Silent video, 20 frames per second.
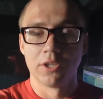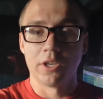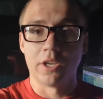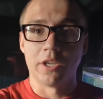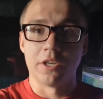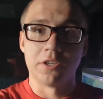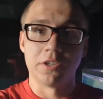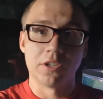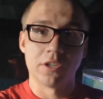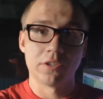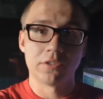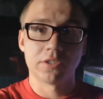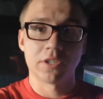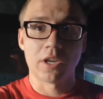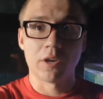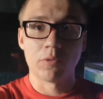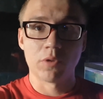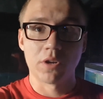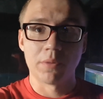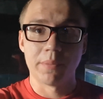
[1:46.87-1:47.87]
And another thing
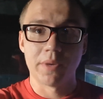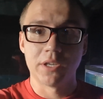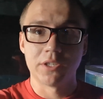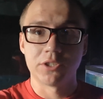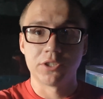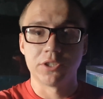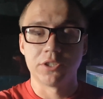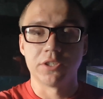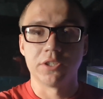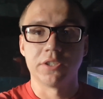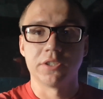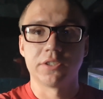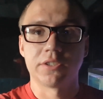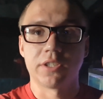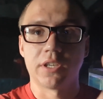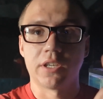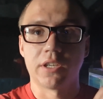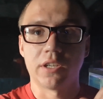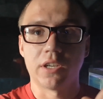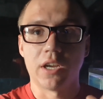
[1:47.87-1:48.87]
I want to mention is
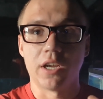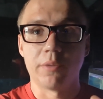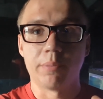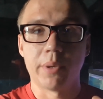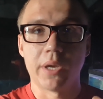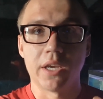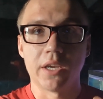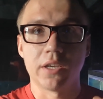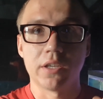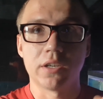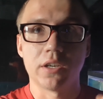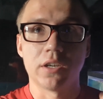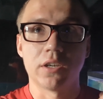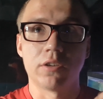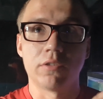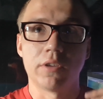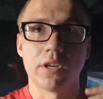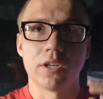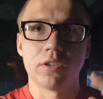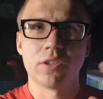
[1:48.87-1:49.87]
that I paid
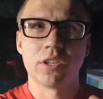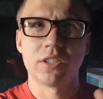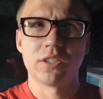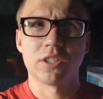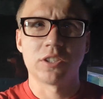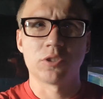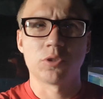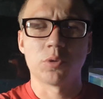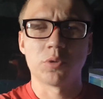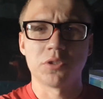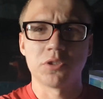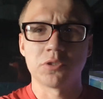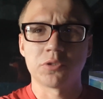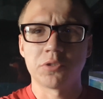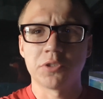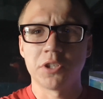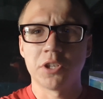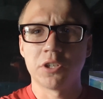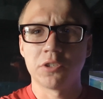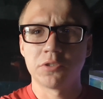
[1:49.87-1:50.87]
around, I think,
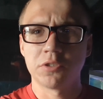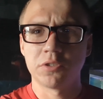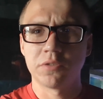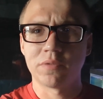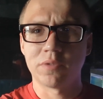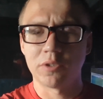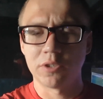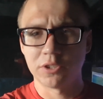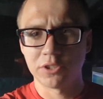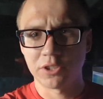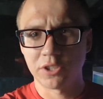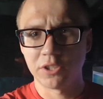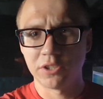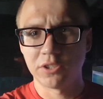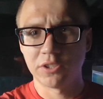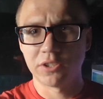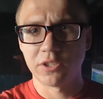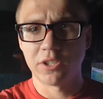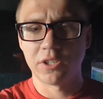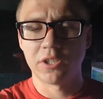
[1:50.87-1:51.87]
$2,300 for a skid
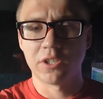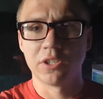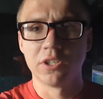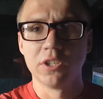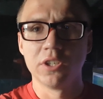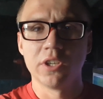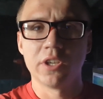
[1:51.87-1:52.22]
steer,